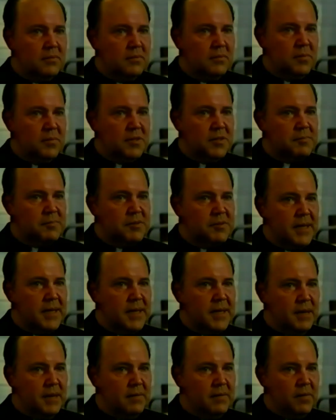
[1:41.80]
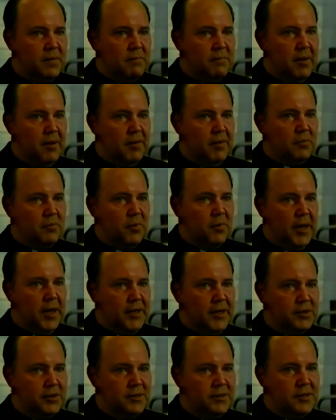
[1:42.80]
must abstain from marital
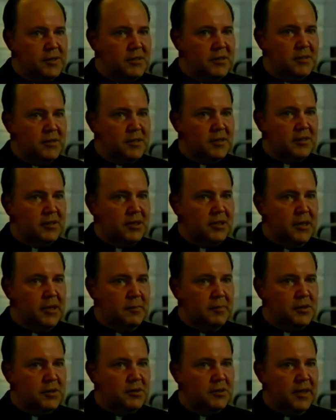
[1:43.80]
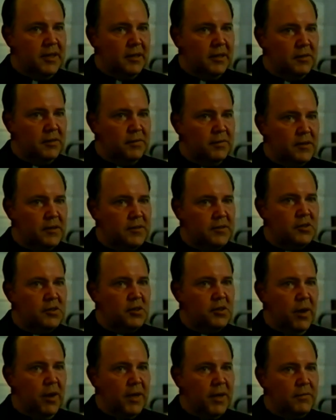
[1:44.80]
relations until such time as your doctor feels that
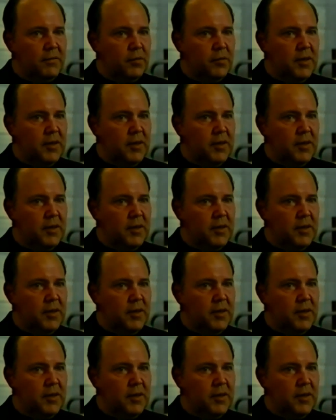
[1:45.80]
you're ready for another